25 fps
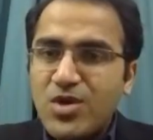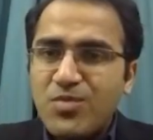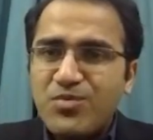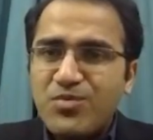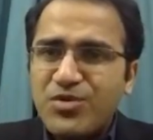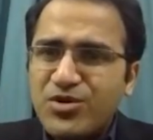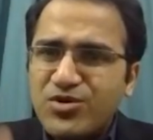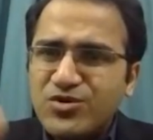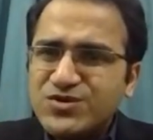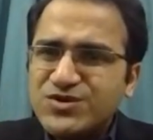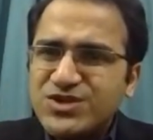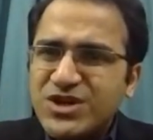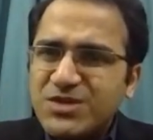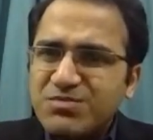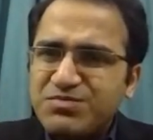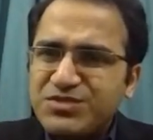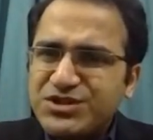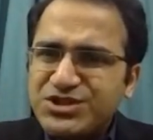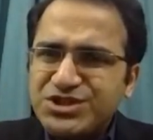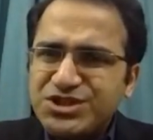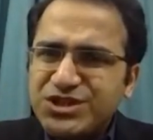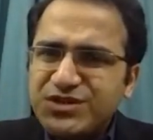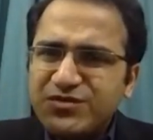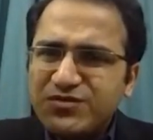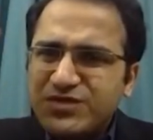Because in a
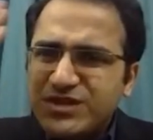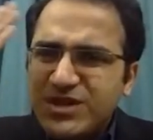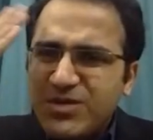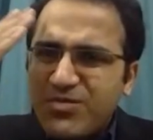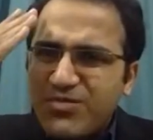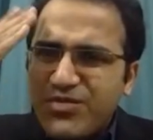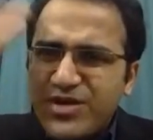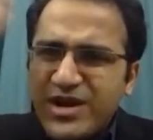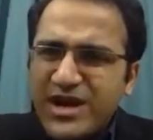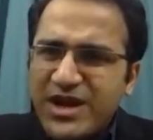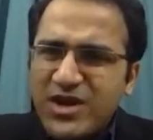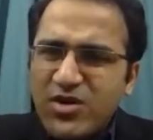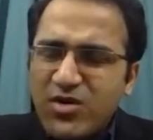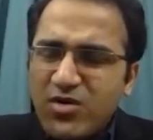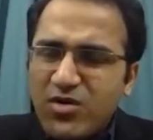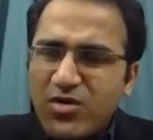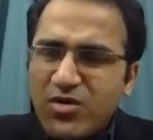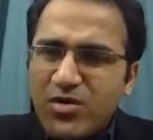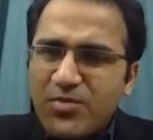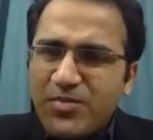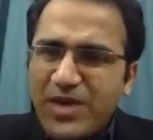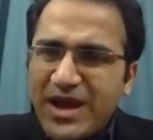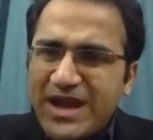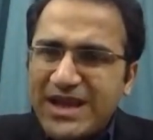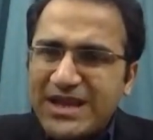patient with a
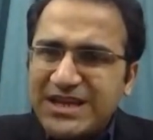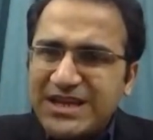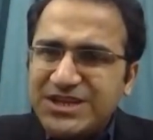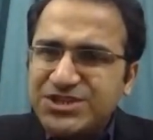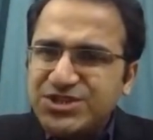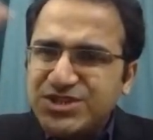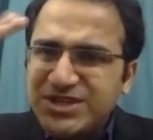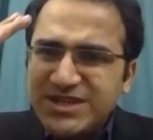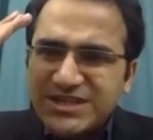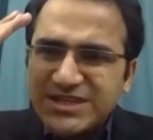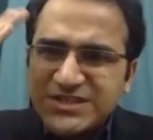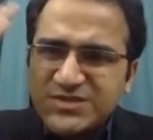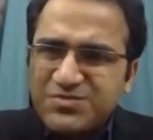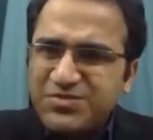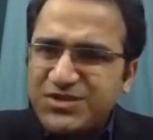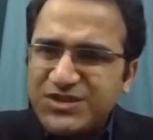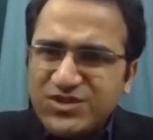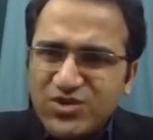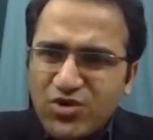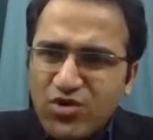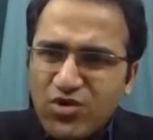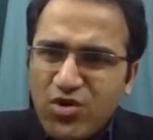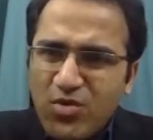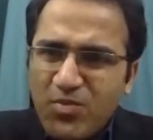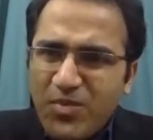brain-occupying lesion or
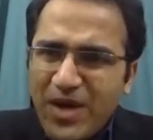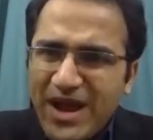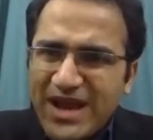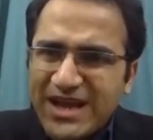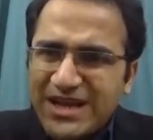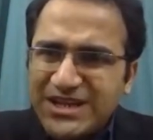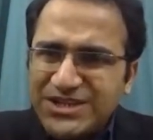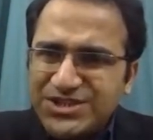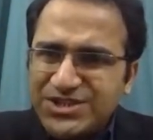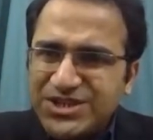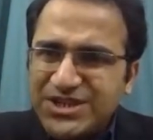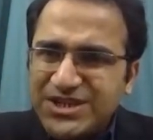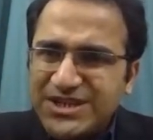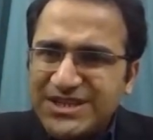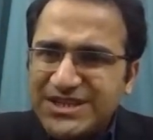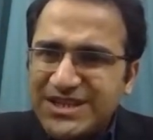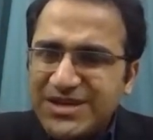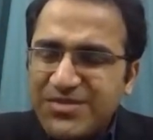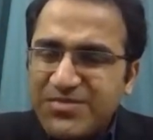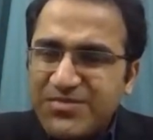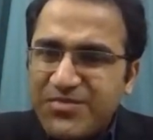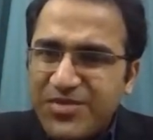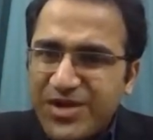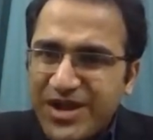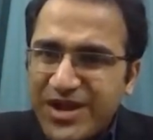space-occupying lesion in the
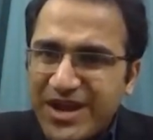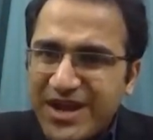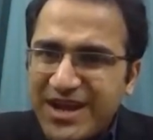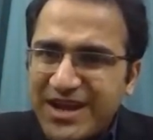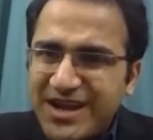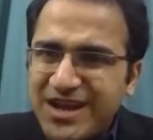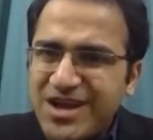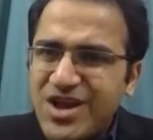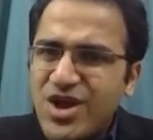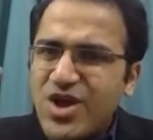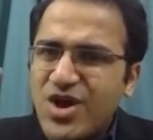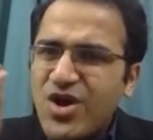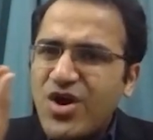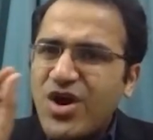brain,